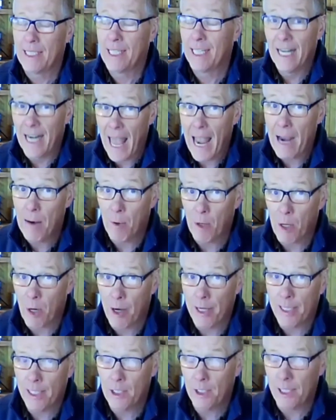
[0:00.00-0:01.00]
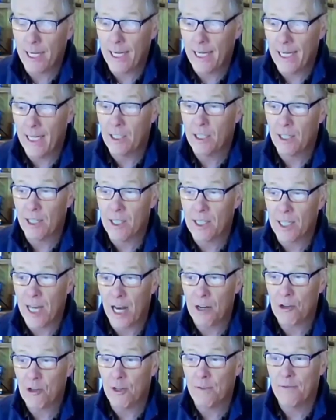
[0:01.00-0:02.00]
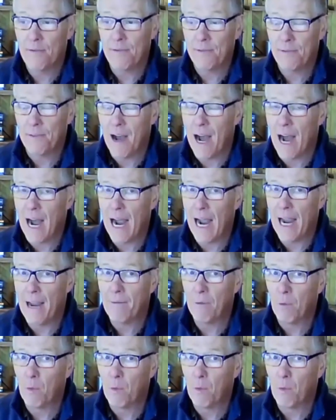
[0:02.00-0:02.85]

Today, we're going to get into session 5